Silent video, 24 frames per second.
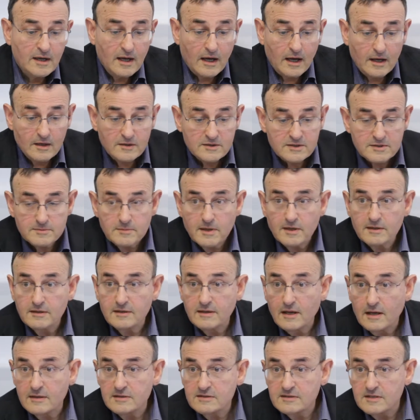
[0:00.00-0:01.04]
Hausman,
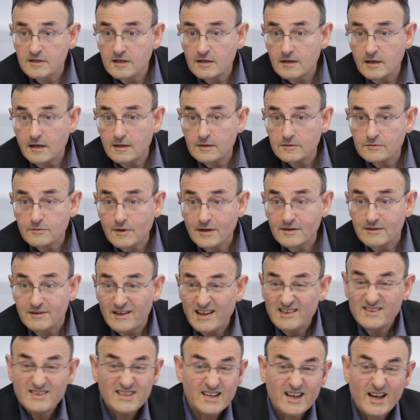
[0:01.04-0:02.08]
Nancy Cartwright.
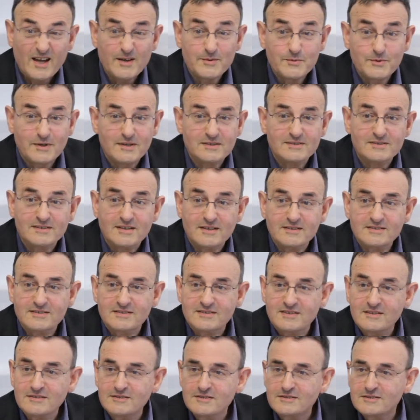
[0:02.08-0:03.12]
Nancy Cartwright says
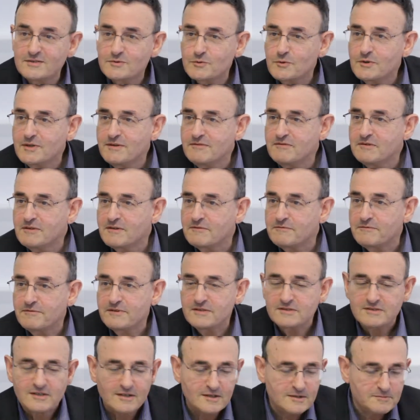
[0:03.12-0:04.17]
this is true even of
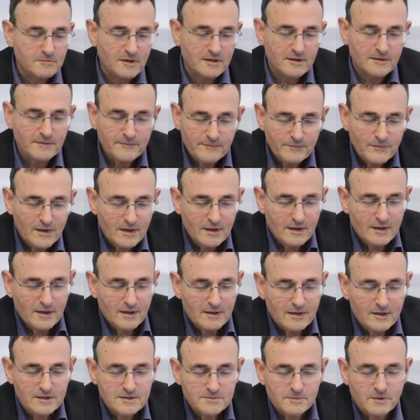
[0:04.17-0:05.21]
physics, but
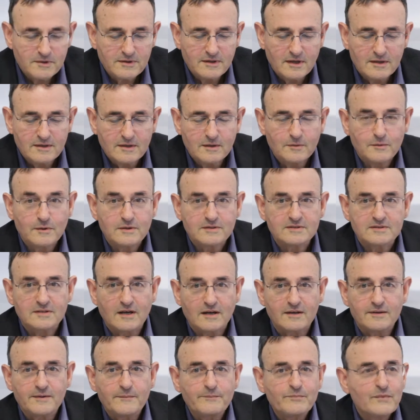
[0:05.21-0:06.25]
let's put that to one
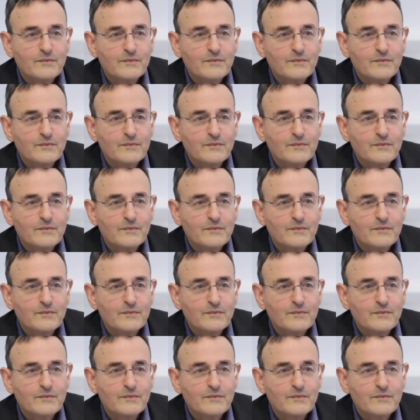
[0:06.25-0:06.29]
side.